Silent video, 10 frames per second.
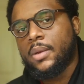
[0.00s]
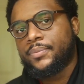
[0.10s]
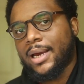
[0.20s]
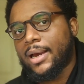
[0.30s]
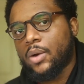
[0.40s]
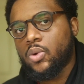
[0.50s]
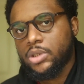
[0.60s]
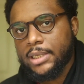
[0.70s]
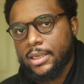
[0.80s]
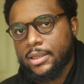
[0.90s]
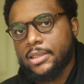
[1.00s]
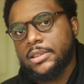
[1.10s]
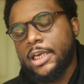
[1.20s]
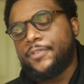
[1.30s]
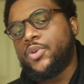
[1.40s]
Now, I will say this,
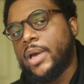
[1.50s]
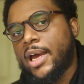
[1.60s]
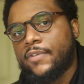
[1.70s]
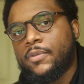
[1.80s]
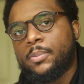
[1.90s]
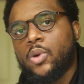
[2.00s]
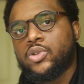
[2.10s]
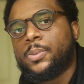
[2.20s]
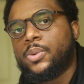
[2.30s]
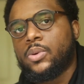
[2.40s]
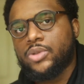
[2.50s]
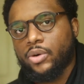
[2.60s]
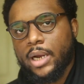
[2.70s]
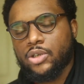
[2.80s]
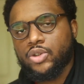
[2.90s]
if you have multiple
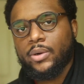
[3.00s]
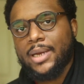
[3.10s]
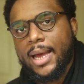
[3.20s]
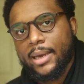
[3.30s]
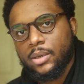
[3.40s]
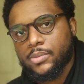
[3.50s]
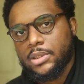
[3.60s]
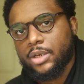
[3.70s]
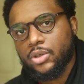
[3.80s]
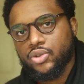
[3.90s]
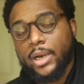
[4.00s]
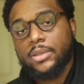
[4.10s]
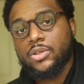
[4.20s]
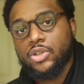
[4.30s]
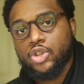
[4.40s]
derogatory items that you're trying
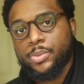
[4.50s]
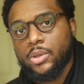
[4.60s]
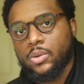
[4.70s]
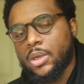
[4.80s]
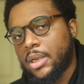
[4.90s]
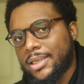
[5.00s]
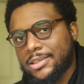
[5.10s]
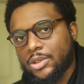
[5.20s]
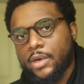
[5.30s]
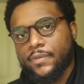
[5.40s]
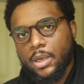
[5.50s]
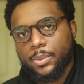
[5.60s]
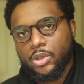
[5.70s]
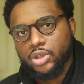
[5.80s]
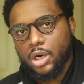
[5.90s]
to dispute, let's say you have a
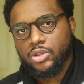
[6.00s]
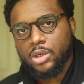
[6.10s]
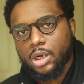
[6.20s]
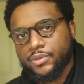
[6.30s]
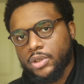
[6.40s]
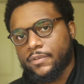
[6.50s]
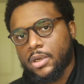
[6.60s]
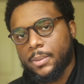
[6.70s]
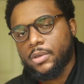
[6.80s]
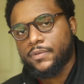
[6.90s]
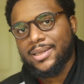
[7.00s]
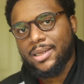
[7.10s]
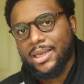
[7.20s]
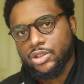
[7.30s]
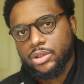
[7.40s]
couple of charge-offs, you have a couple of
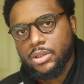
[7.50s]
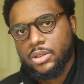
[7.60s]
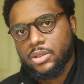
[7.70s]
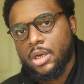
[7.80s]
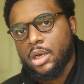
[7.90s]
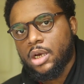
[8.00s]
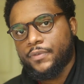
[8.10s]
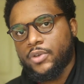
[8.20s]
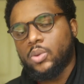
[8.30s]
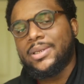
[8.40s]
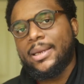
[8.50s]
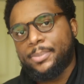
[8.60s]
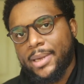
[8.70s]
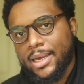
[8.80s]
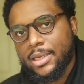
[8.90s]
collections, a few late
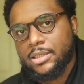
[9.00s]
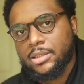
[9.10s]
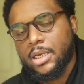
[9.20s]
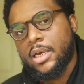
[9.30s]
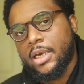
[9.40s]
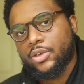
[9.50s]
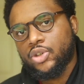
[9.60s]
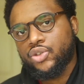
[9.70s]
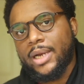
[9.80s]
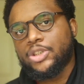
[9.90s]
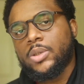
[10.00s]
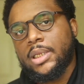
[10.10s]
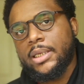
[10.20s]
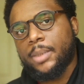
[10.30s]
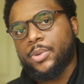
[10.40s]
pays, and you're trying to
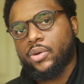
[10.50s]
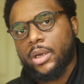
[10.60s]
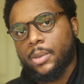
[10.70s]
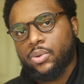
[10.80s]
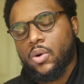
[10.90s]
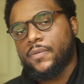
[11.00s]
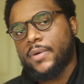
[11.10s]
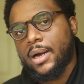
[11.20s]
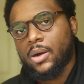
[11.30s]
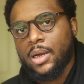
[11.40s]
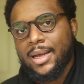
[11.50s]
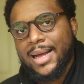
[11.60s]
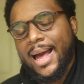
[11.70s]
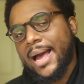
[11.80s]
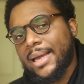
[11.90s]
clean up your credit profile,
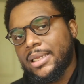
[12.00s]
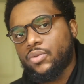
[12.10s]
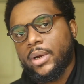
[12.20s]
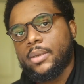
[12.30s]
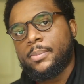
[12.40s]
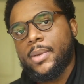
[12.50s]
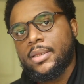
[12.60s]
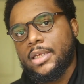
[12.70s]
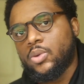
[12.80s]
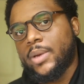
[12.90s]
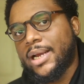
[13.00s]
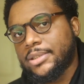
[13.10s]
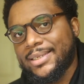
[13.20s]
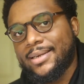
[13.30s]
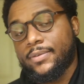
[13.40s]
I highly recommend that you
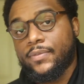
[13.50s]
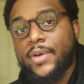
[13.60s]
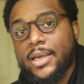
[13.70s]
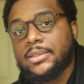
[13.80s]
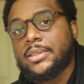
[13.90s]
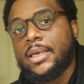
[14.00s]
actually invest